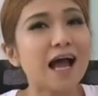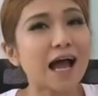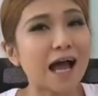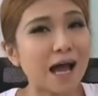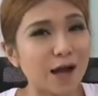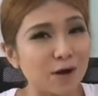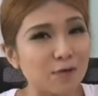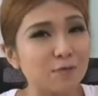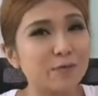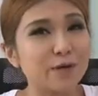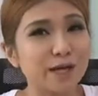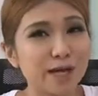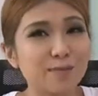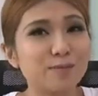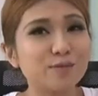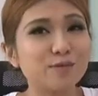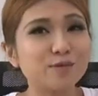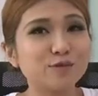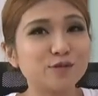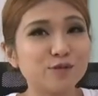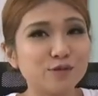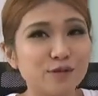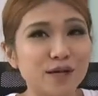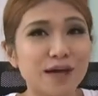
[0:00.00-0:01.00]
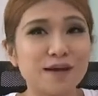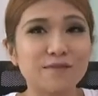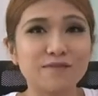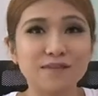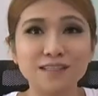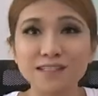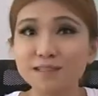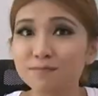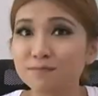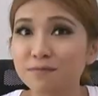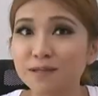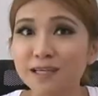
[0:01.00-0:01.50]
I'll be able to have
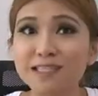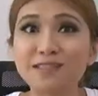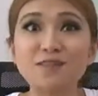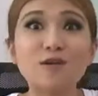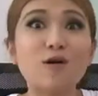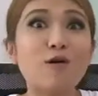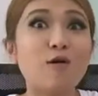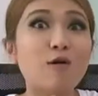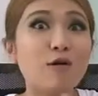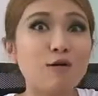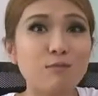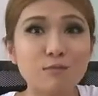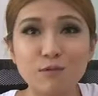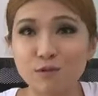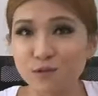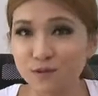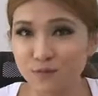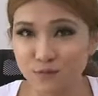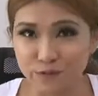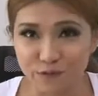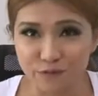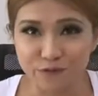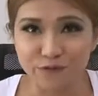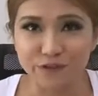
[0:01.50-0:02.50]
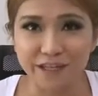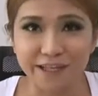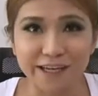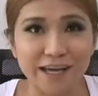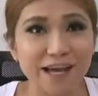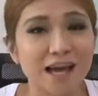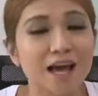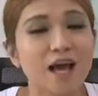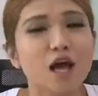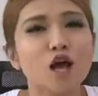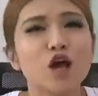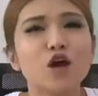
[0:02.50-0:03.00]
this place almost for free.